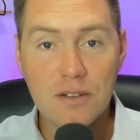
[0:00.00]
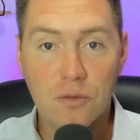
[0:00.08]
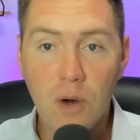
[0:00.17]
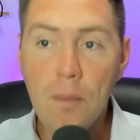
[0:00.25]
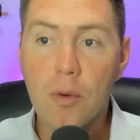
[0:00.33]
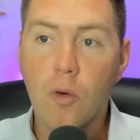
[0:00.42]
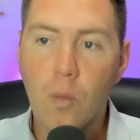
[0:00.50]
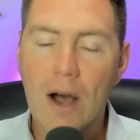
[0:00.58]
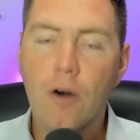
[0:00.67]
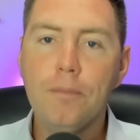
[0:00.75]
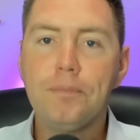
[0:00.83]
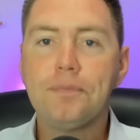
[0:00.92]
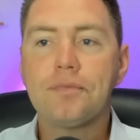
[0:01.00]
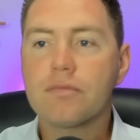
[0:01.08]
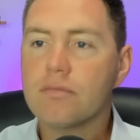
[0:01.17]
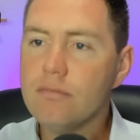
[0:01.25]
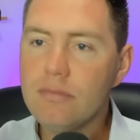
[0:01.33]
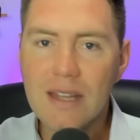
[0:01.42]
of Ripple, well,
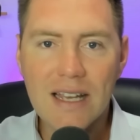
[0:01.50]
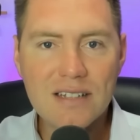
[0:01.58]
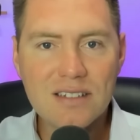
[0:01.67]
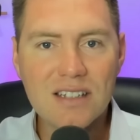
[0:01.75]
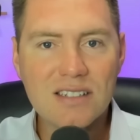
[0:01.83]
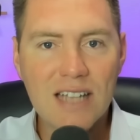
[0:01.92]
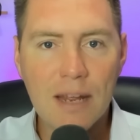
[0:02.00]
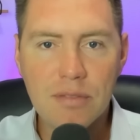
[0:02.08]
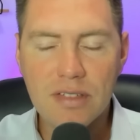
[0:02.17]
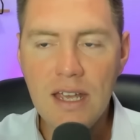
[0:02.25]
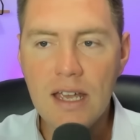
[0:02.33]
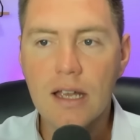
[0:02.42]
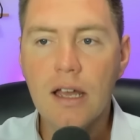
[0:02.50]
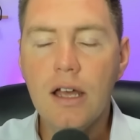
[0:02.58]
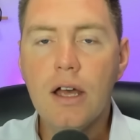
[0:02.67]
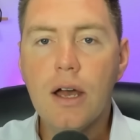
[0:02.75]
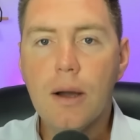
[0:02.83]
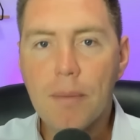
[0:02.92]
it's the same thing,
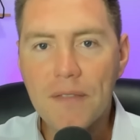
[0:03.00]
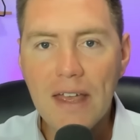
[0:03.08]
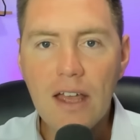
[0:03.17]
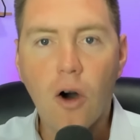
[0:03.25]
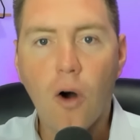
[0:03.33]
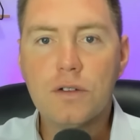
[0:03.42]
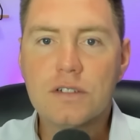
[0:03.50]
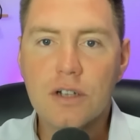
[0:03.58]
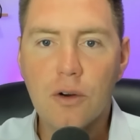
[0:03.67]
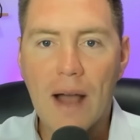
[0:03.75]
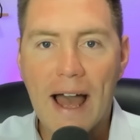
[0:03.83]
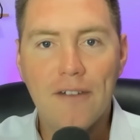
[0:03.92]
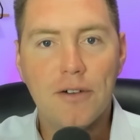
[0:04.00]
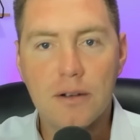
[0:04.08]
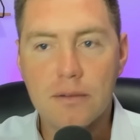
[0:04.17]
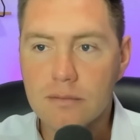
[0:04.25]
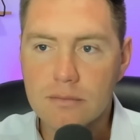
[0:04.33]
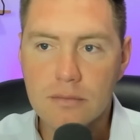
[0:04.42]
but they also have
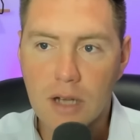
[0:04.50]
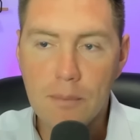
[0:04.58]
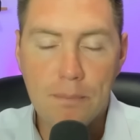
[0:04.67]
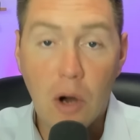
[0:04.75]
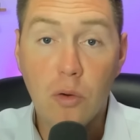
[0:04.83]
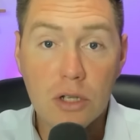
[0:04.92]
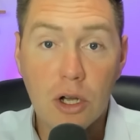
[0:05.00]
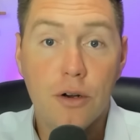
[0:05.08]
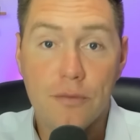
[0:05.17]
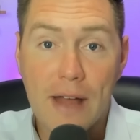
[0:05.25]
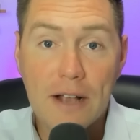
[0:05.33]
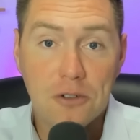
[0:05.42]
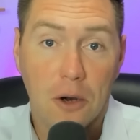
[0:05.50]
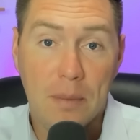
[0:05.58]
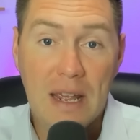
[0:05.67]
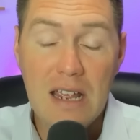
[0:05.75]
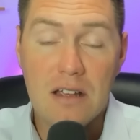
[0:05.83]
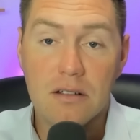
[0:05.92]
a boatload of
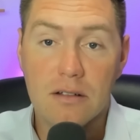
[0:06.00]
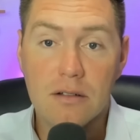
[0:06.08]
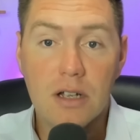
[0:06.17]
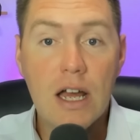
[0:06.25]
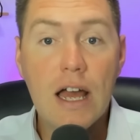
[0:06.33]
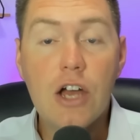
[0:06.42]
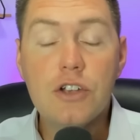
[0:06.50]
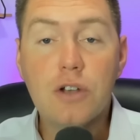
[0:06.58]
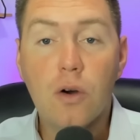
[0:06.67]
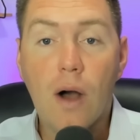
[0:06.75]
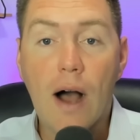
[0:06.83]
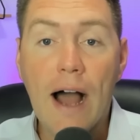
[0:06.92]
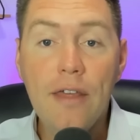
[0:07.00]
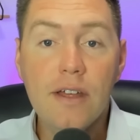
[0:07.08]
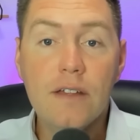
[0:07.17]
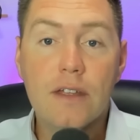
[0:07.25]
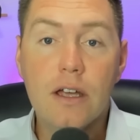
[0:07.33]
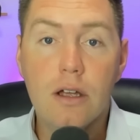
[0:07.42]
XRP. So I
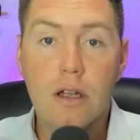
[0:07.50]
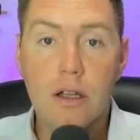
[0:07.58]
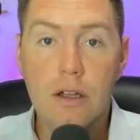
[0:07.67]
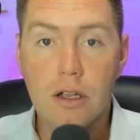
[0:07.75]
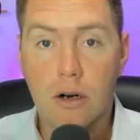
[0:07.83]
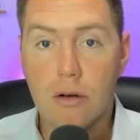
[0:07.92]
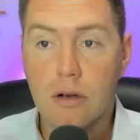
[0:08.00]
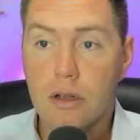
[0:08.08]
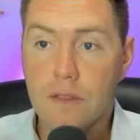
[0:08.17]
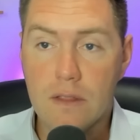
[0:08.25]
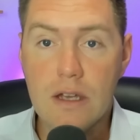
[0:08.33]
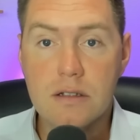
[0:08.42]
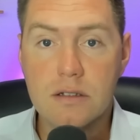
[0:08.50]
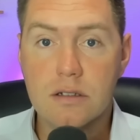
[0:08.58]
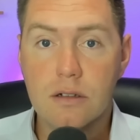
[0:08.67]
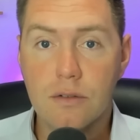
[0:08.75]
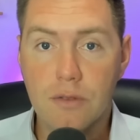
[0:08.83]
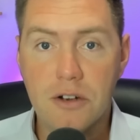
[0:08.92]
think that, you know, this,
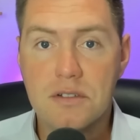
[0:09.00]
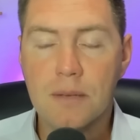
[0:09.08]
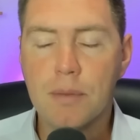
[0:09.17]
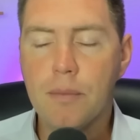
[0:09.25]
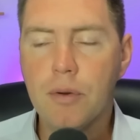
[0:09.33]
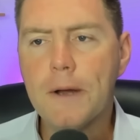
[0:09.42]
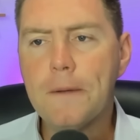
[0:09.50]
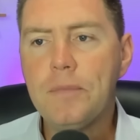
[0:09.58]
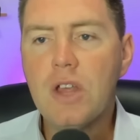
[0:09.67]
very simply put,